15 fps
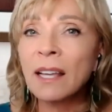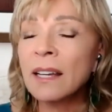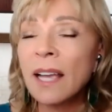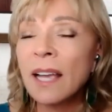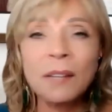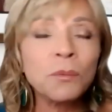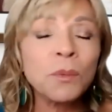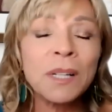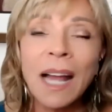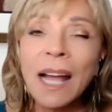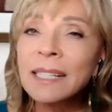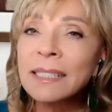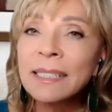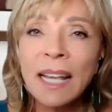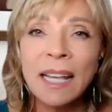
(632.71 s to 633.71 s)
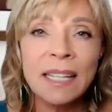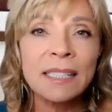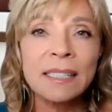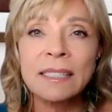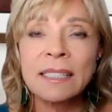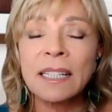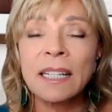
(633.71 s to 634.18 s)
And, and what I say
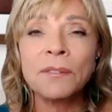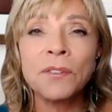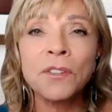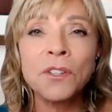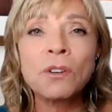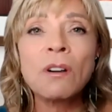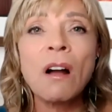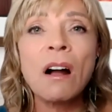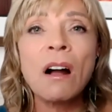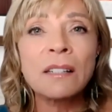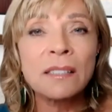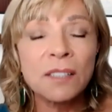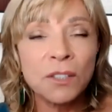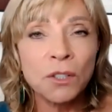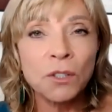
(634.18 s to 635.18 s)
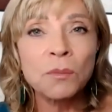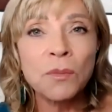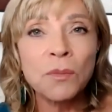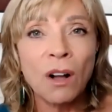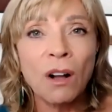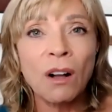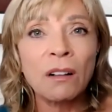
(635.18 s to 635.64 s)
is if you're on a Zoom
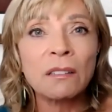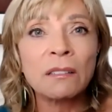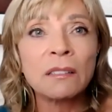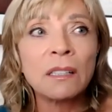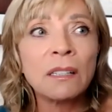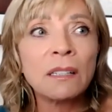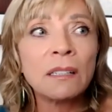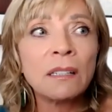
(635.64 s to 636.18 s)
call